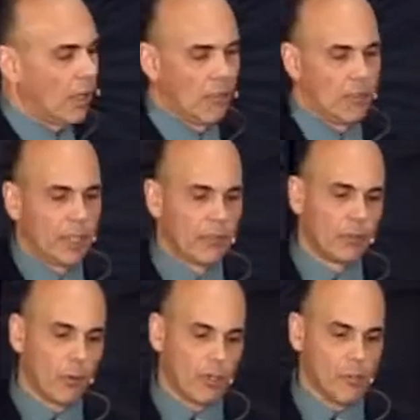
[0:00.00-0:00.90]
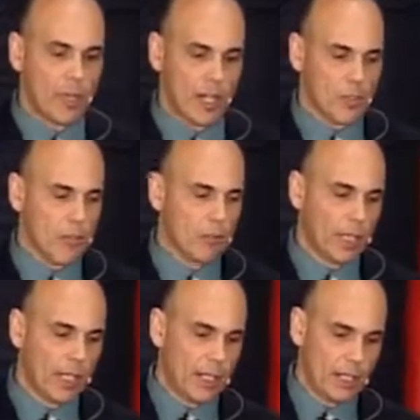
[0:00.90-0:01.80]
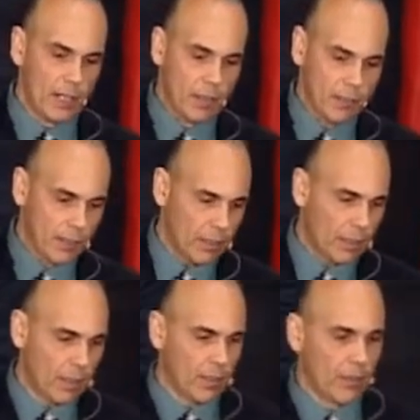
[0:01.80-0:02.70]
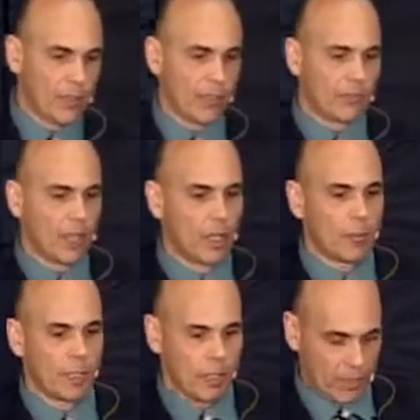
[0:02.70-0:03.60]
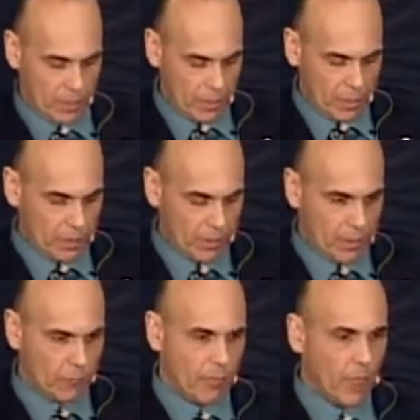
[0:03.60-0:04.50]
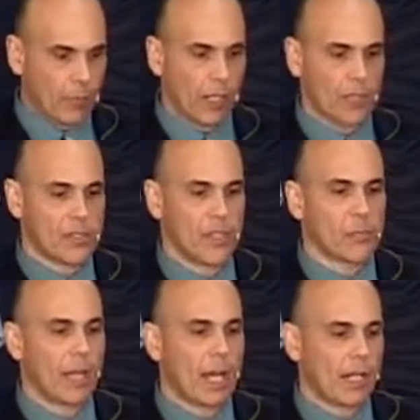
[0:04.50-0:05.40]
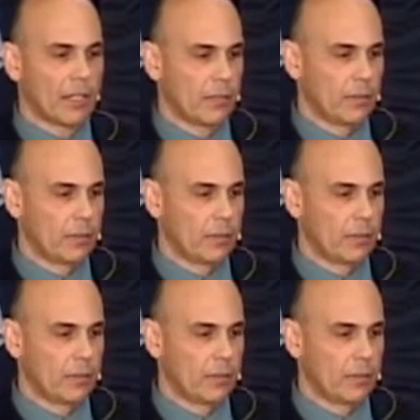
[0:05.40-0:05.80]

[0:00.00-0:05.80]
of the forest management planning under the Environmental Assessment Act.